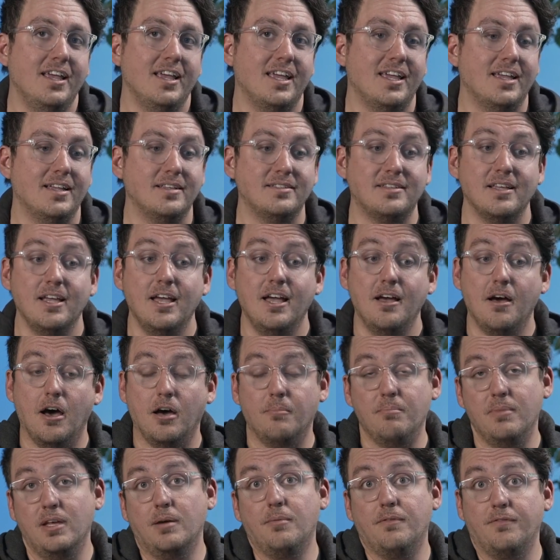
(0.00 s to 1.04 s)
is a
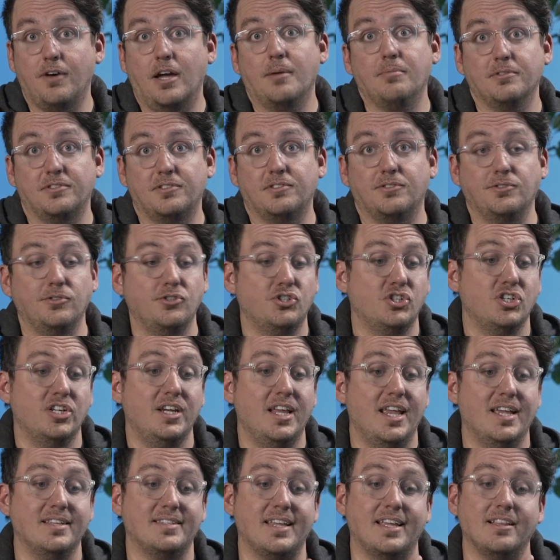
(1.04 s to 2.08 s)
minimum viable solution
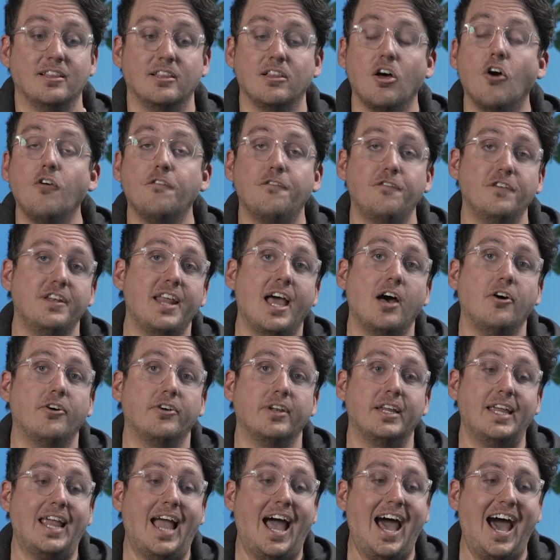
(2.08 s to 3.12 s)
is a low
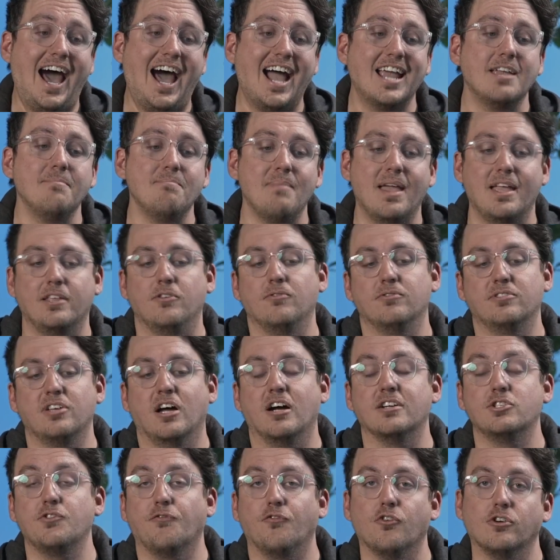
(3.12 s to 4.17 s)
fidelity, high manual
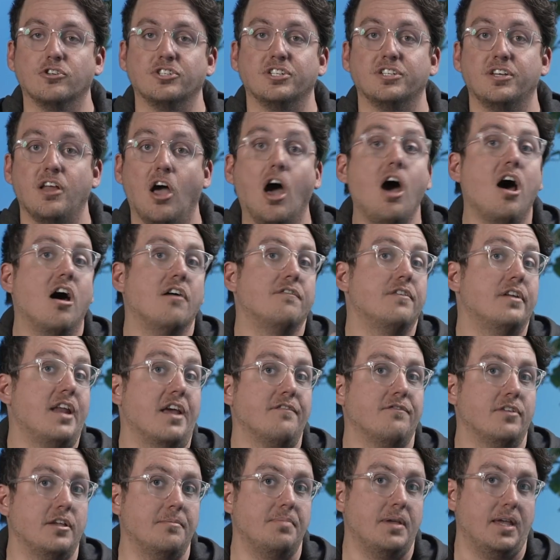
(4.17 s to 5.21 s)
touch version of
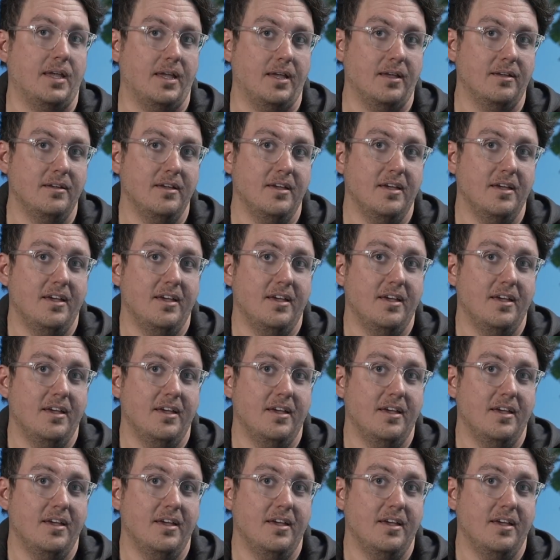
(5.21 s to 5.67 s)
an MVP.